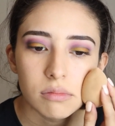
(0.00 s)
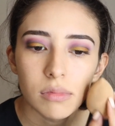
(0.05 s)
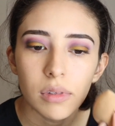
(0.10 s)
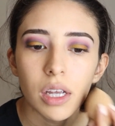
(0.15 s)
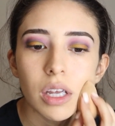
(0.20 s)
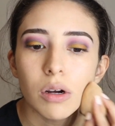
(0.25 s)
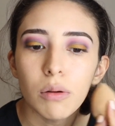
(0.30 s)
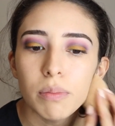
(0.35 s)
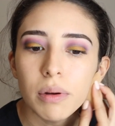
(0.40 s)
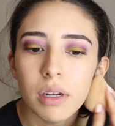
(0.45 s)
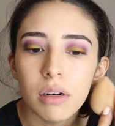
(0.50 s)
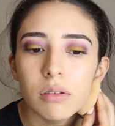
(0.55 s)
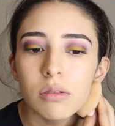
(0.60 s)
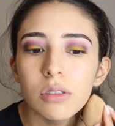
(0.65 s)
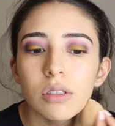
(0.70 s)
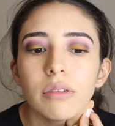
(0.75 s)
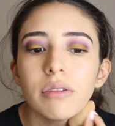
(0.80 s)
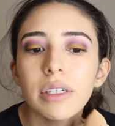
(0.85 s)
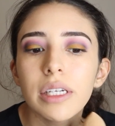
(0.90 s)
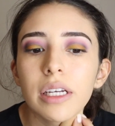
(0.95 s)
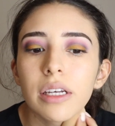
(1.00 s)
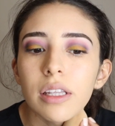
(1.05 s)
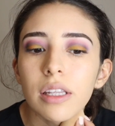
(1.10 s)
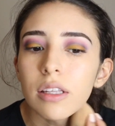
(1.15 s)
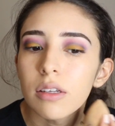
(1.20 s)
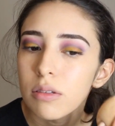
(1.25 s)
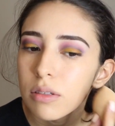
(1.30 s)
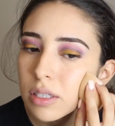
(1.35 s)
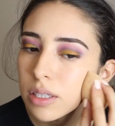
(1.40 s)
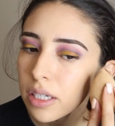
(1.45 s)
I hope I don't do any of
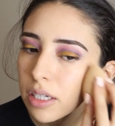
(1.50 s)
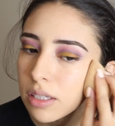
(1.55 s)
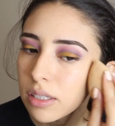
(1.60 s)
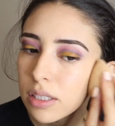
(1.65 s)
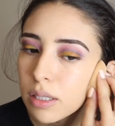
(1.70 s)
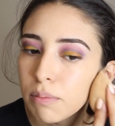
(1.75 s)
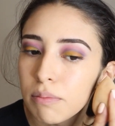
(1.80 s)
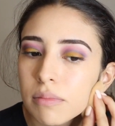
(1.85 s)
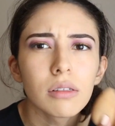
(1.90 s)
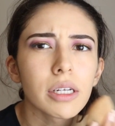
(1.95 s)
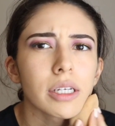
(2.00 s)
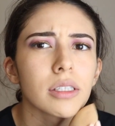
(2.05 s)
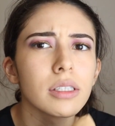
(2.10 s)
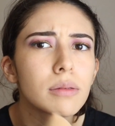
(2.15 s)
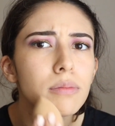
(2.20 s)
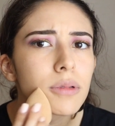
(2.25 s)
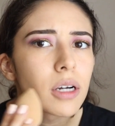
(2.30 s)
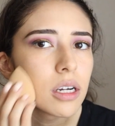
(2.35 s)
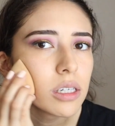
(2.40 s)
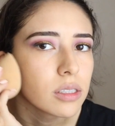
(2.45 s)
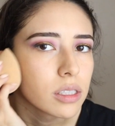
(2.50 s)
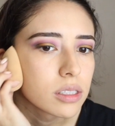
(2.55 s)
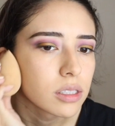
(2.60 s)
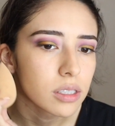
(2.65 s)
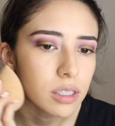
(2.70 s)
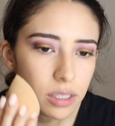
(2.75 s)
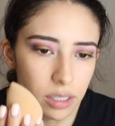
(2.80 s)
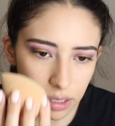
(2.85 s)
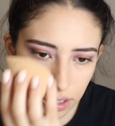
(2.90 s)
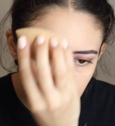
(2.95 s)
those things like
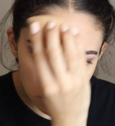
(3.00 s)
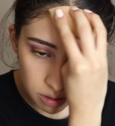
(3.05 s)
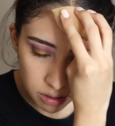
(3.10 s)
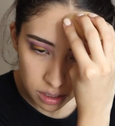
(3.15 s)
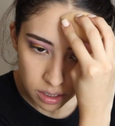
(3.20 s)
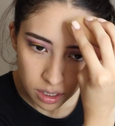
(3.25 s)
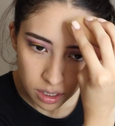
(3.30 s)
subconsciously, you know.